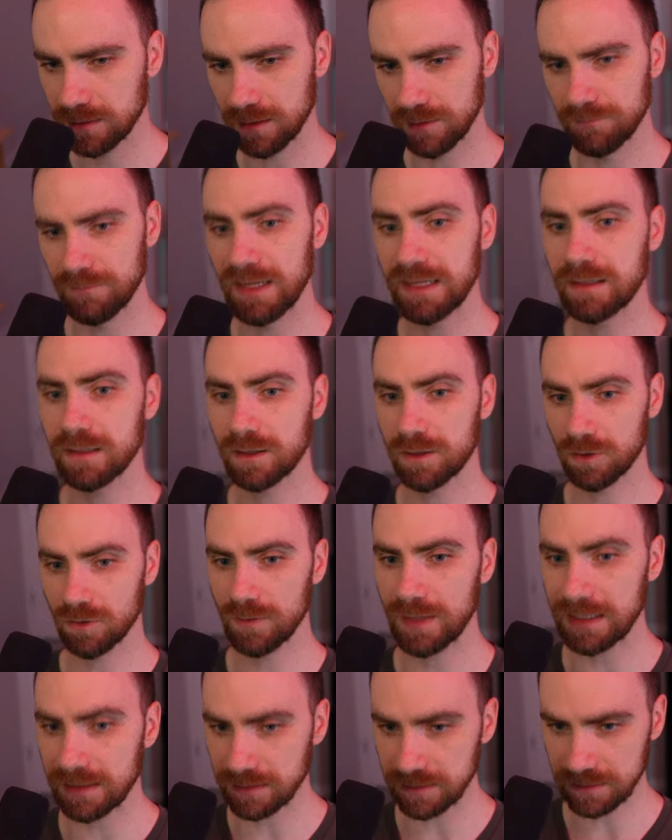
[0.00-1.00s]
And make it
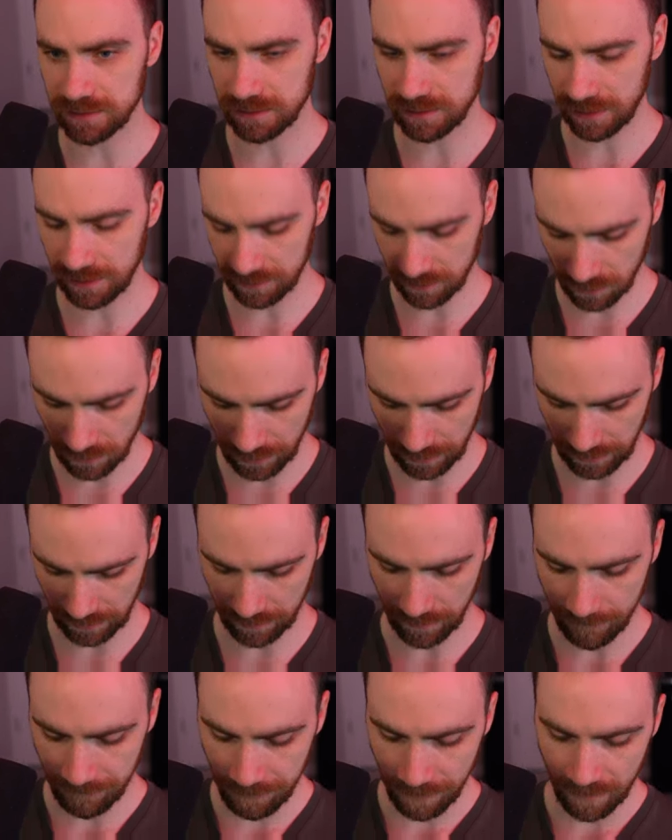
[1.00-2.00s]
correct is like,
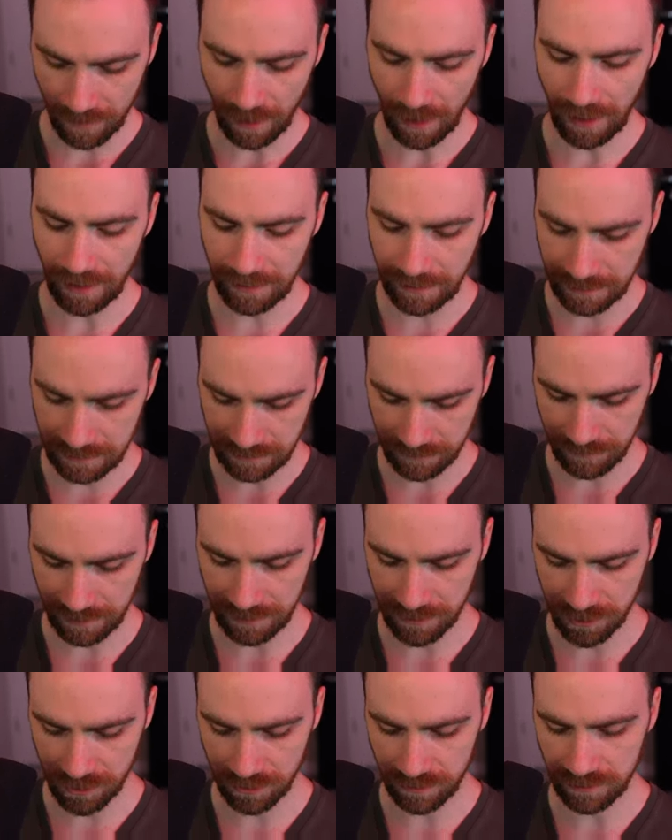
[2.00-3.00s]
okay, I need to
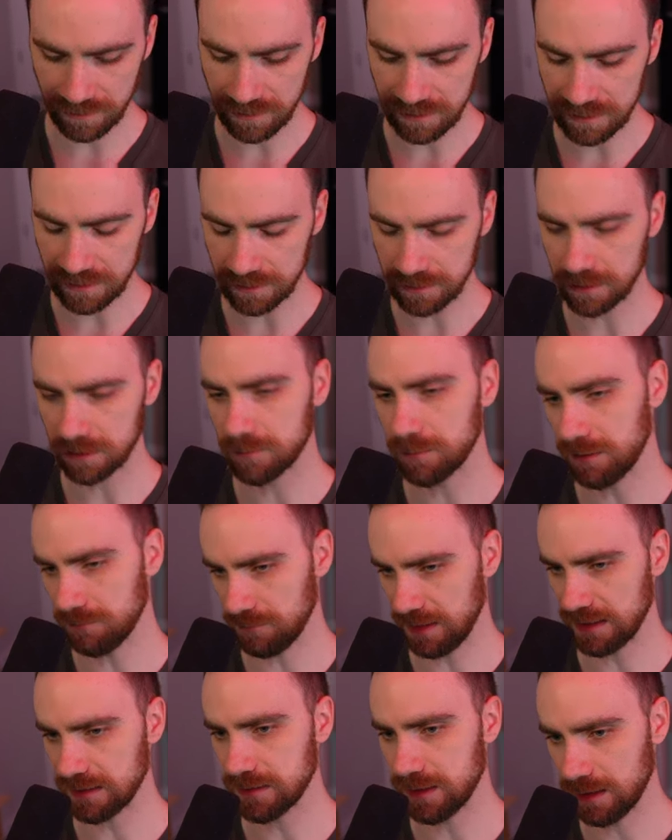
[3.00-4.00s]
make sure that this is going to be
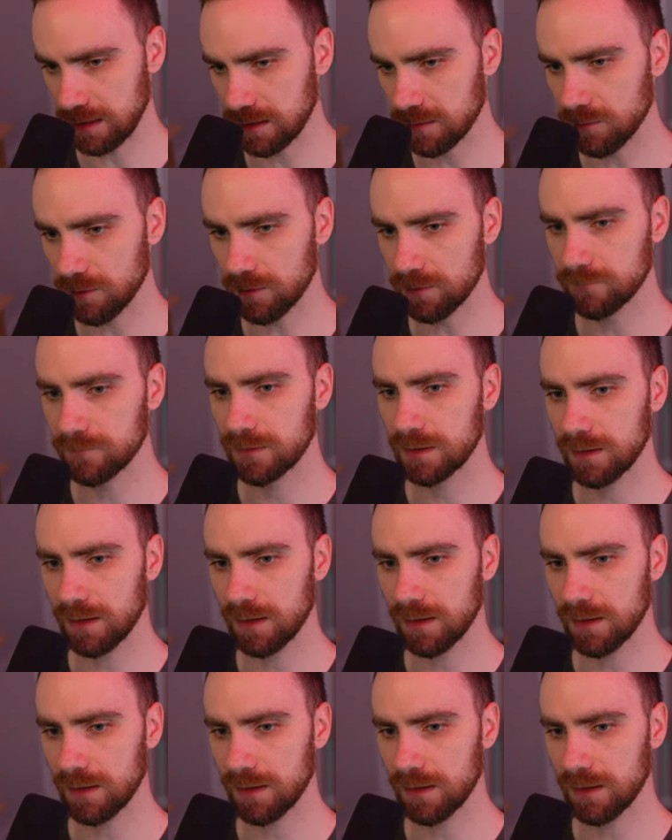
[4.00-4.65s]
maintainable.